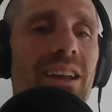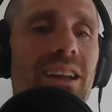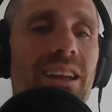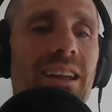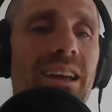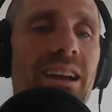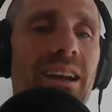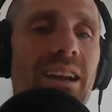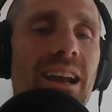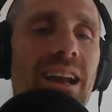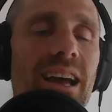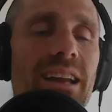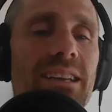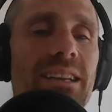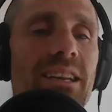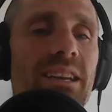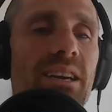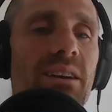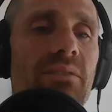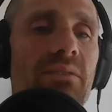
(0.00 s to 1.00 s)
get an
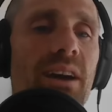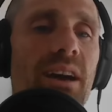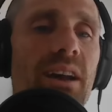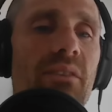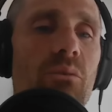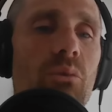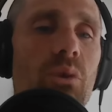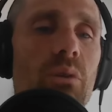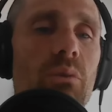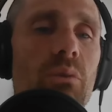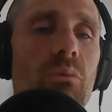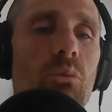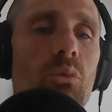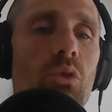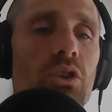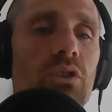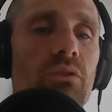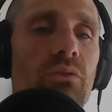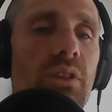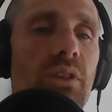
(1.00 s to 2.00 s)
idea of kind of what
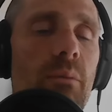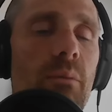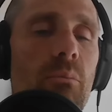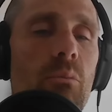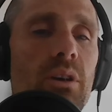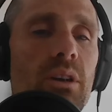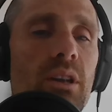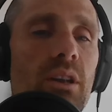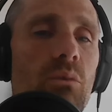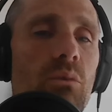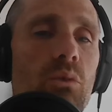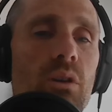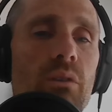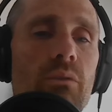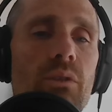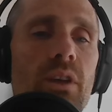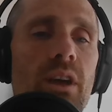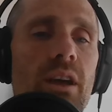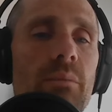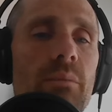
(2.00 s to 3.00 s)
worked for them, what didn't
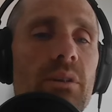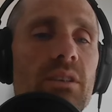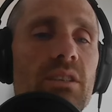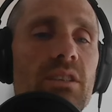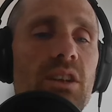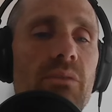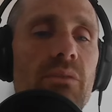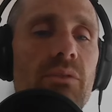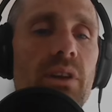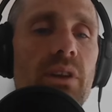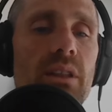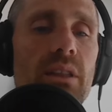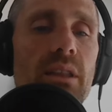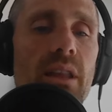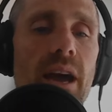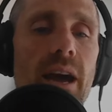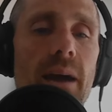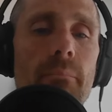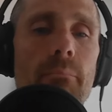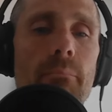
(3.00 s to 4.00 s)
work for them, and stuff like
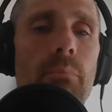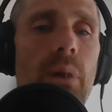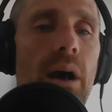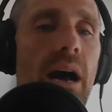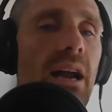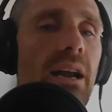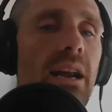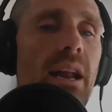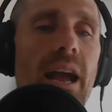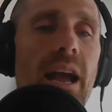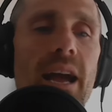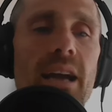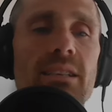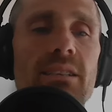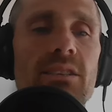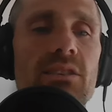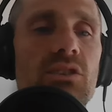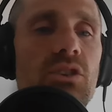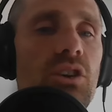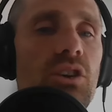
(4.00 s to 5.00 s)
that.
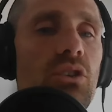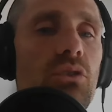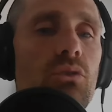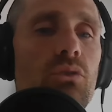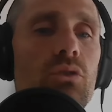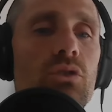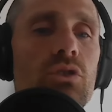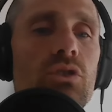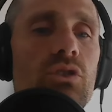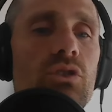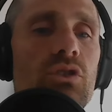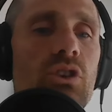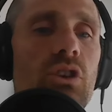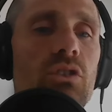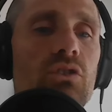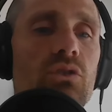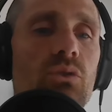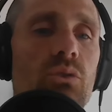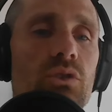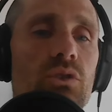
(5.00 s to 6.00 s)
Podcasts are huge. There's
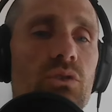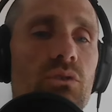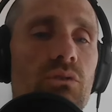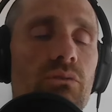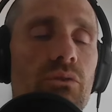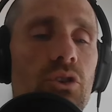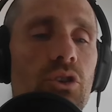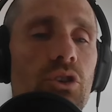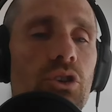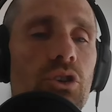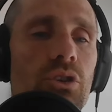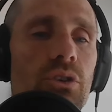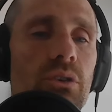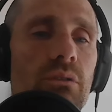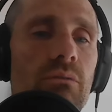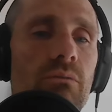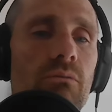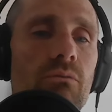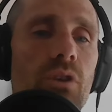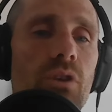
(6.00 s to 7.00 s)
all sorts of good
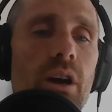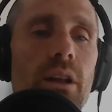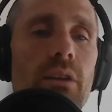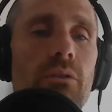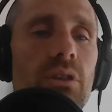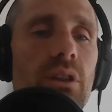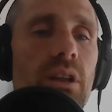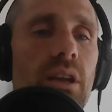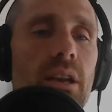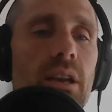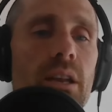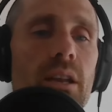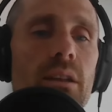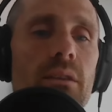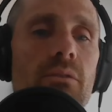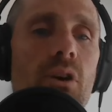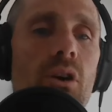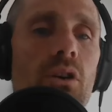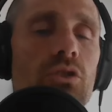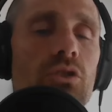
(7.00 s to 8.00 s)
running
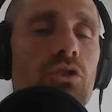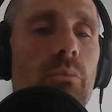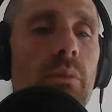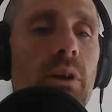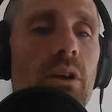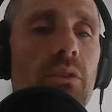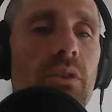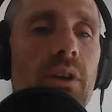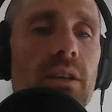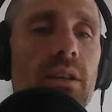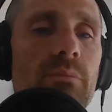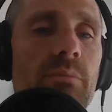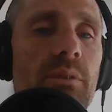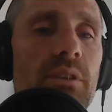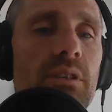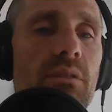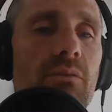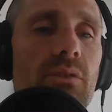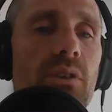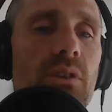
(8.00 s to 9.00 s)
related, ultra marathon
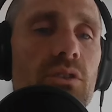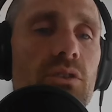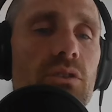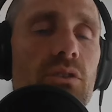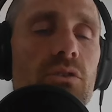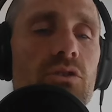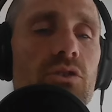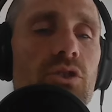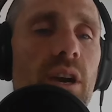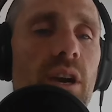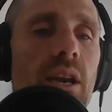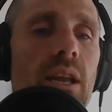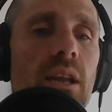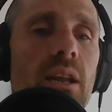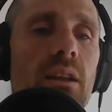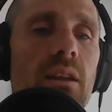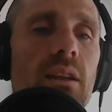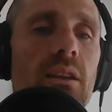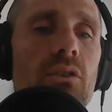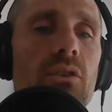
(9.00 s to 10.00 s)
specific
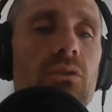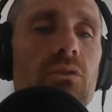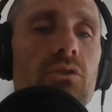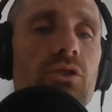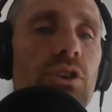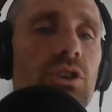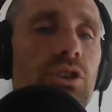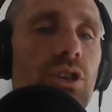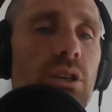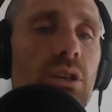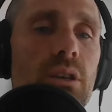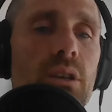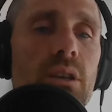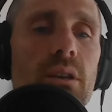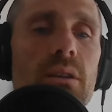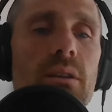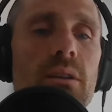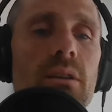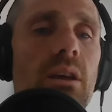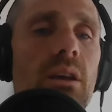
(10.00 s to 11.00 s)
training and nutrition
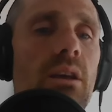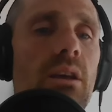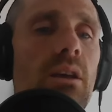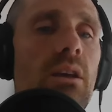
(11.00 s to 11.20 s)
and